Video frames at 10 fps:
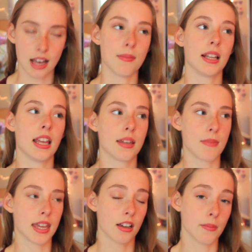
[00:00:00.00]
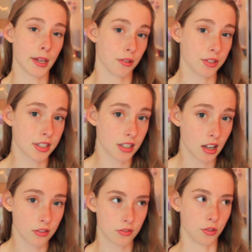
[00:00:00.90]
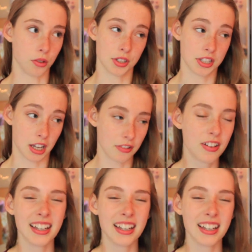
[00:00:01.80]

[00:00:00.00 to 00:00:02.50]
Um, I like making all my old stuff, old stuff.